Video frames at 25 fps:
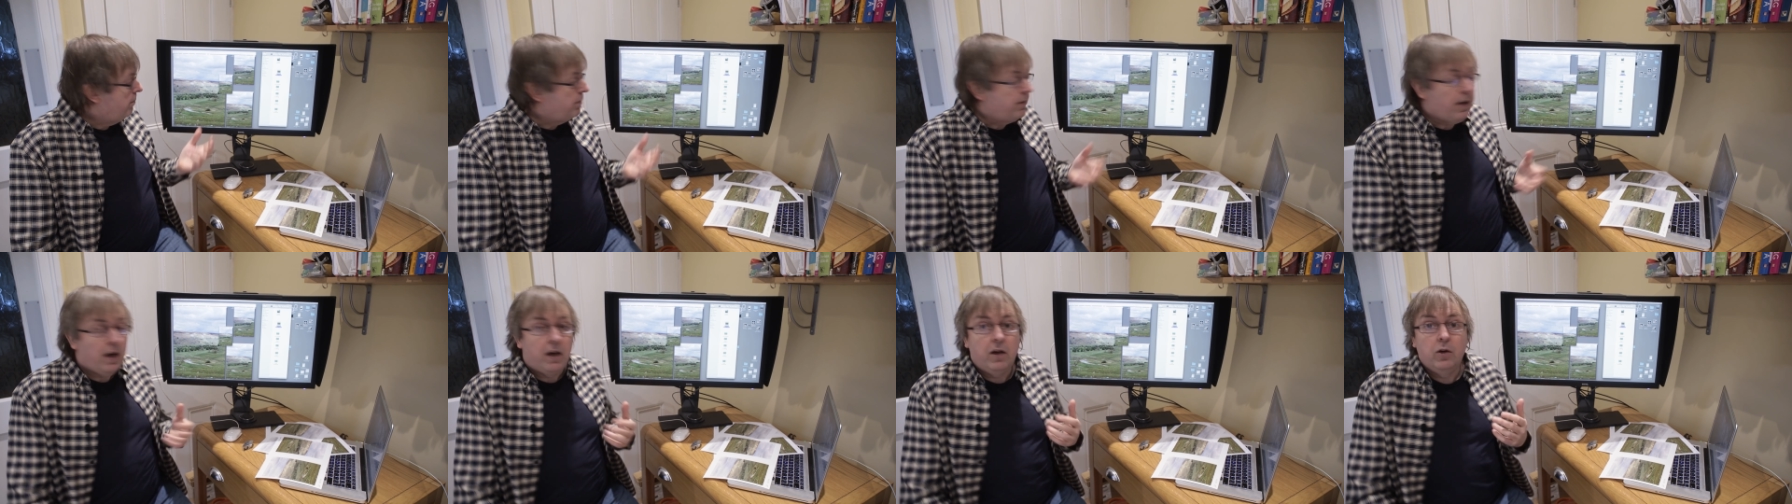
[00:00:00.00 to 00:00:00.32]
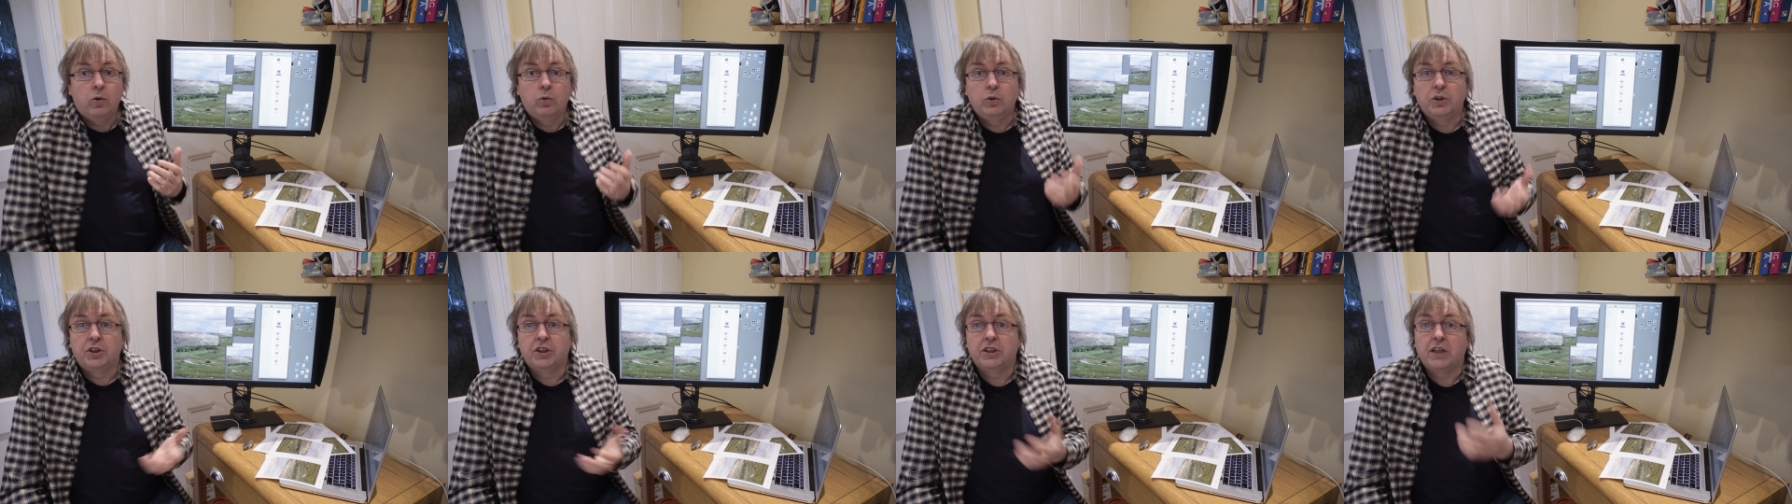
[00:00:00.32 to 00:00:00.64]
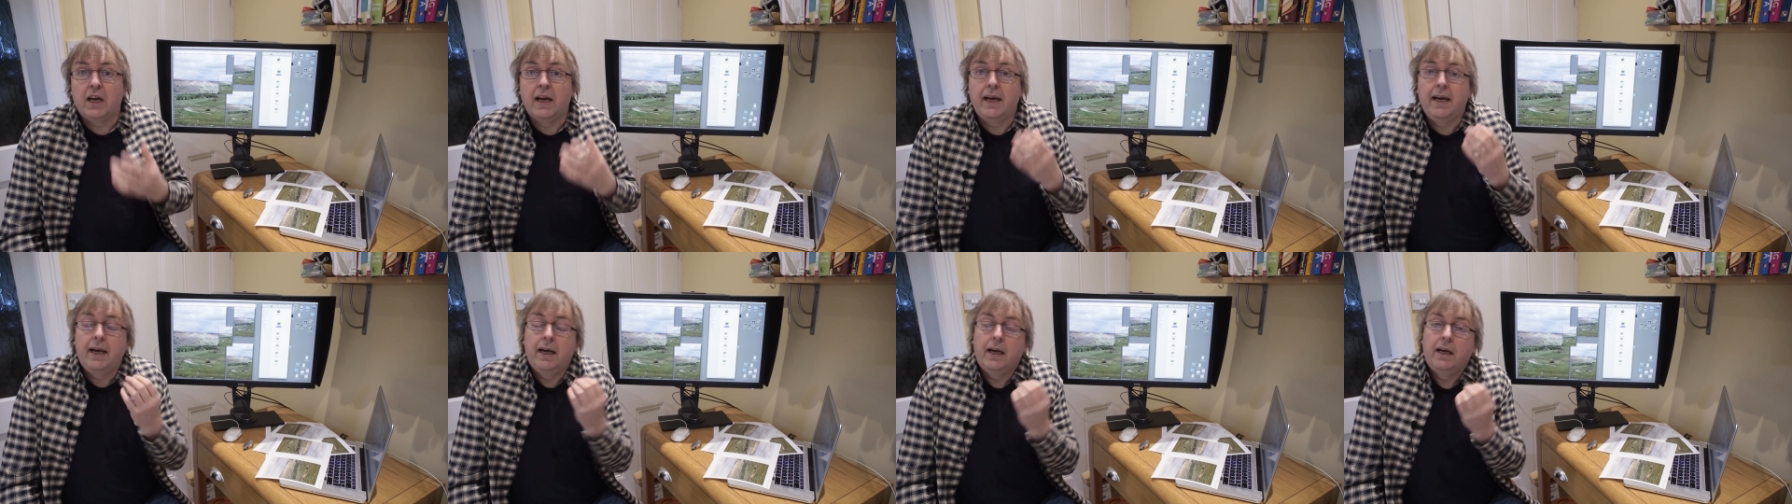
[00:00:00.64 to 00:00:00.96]
And I always
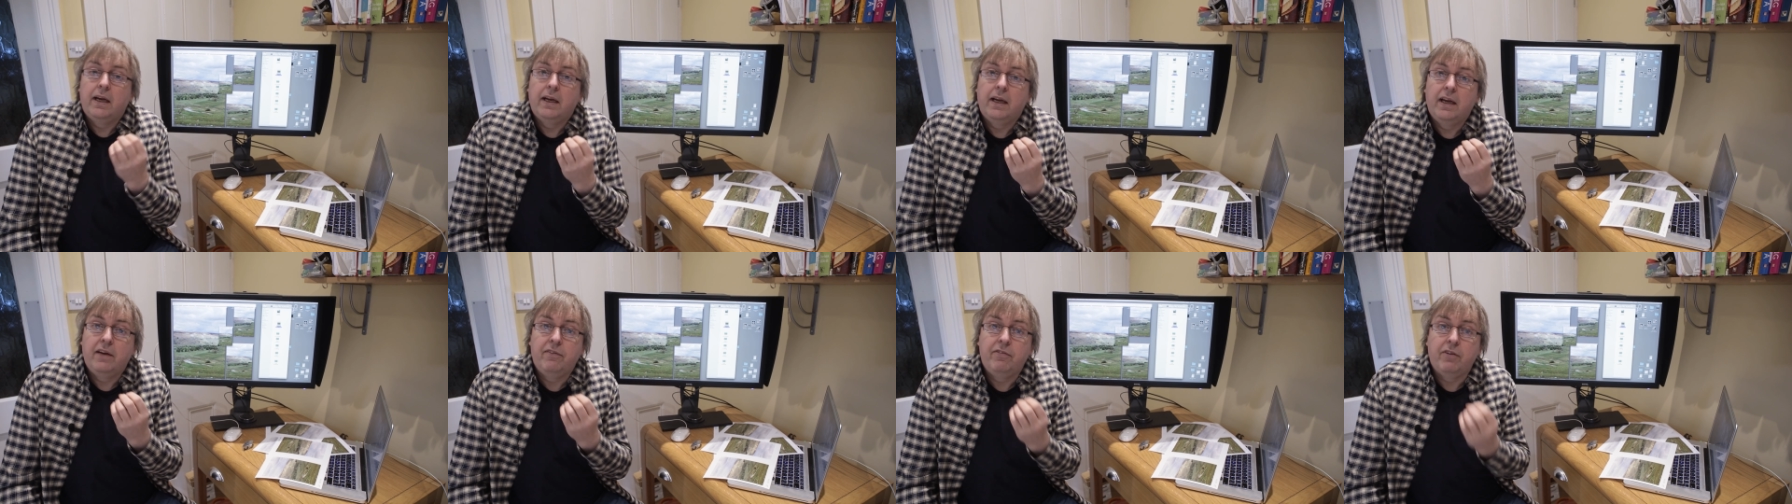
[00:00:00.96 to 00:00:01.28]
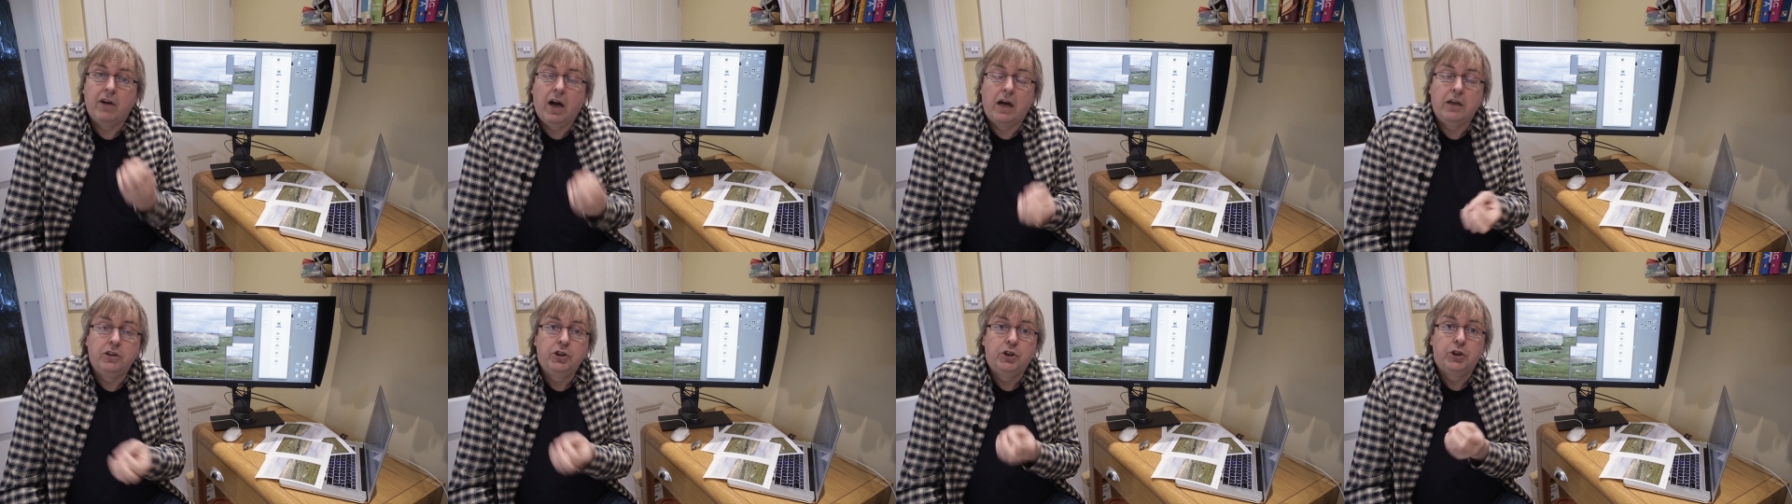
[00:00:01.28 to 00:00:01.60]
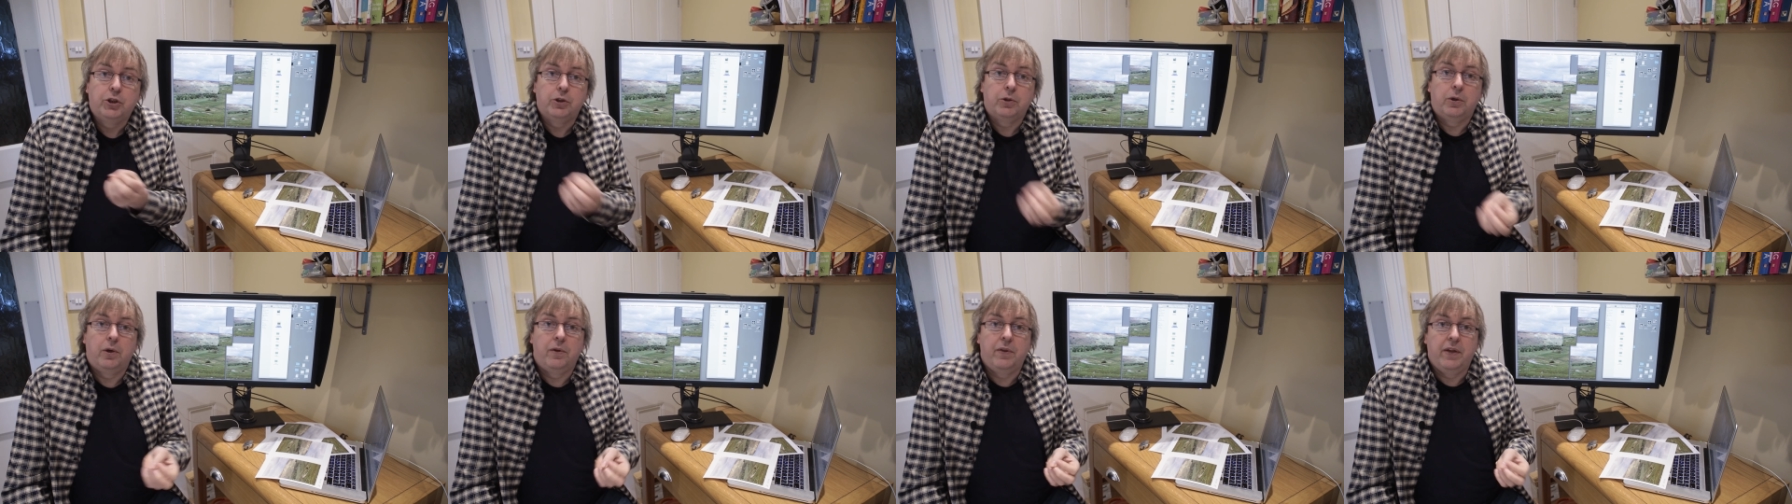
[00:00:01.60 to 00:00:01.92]
say, if you're
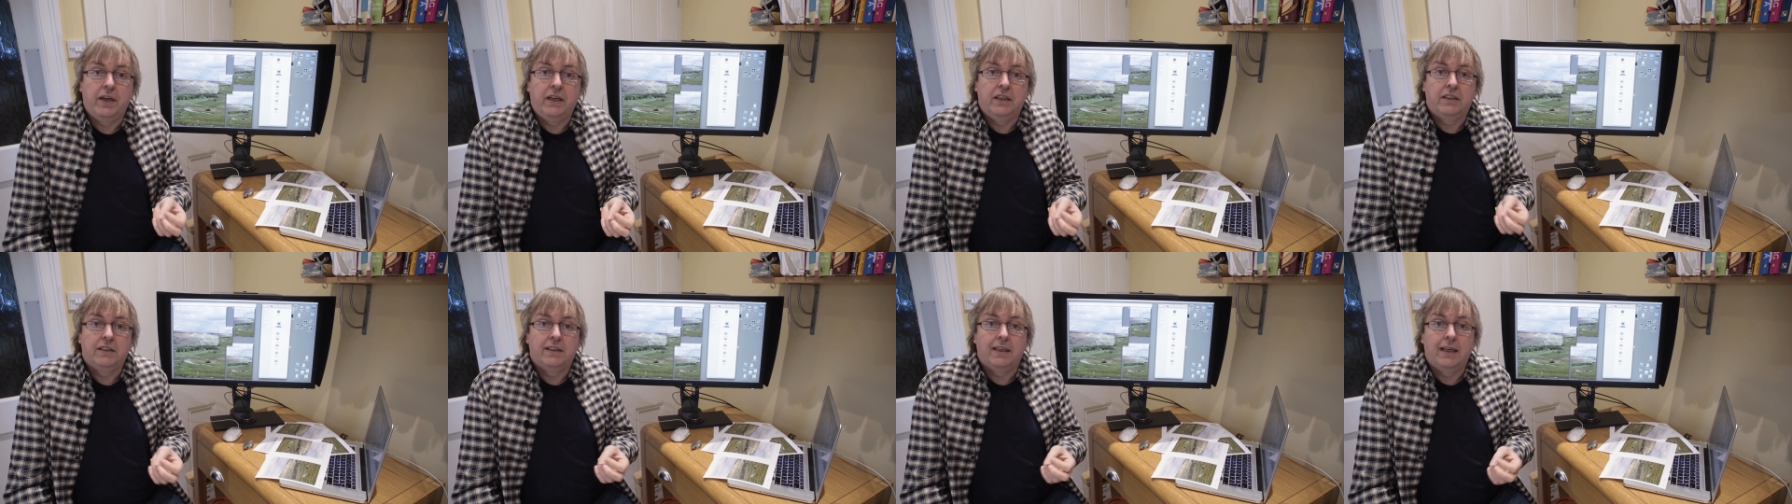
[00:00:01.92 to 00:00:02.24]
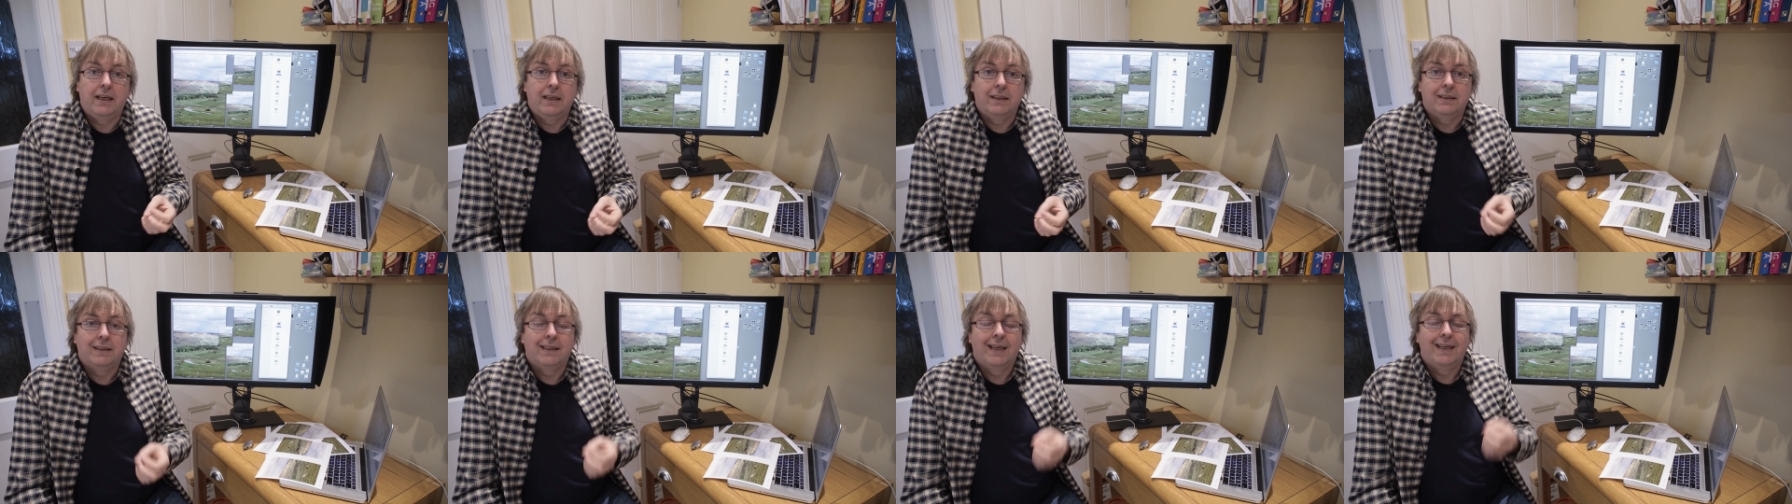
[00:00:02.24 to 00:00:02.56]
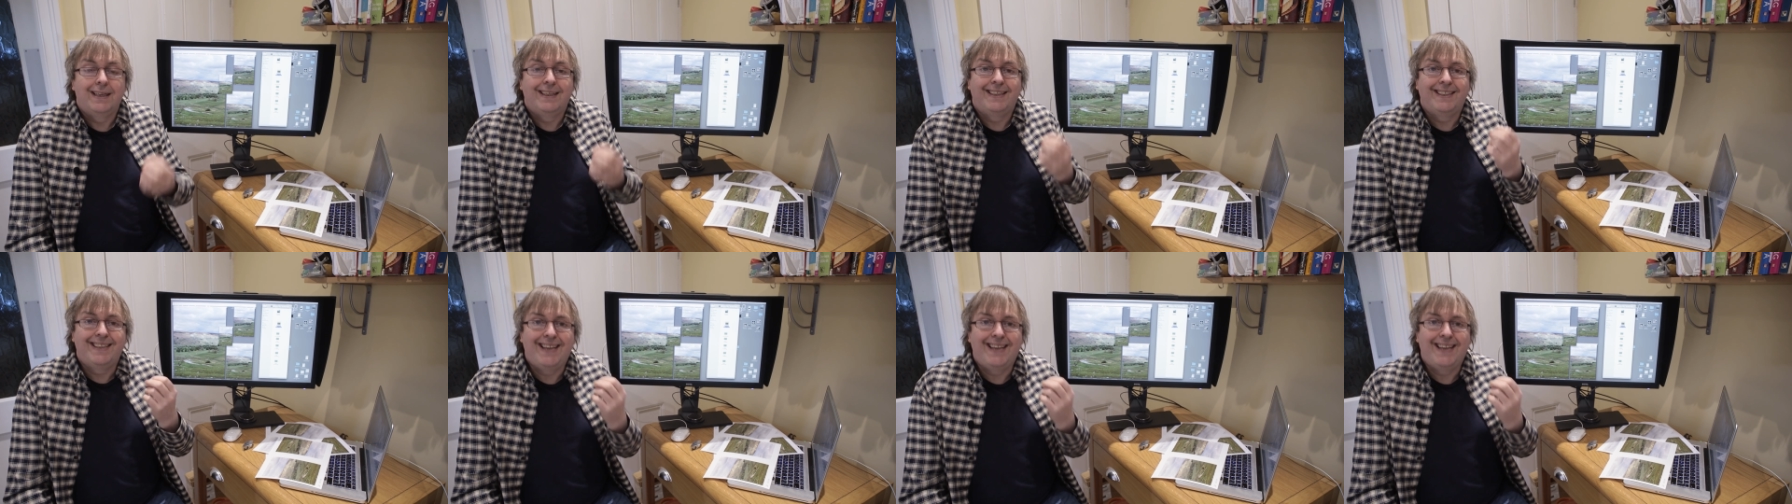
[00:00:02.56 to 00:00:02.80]
unsure of these things,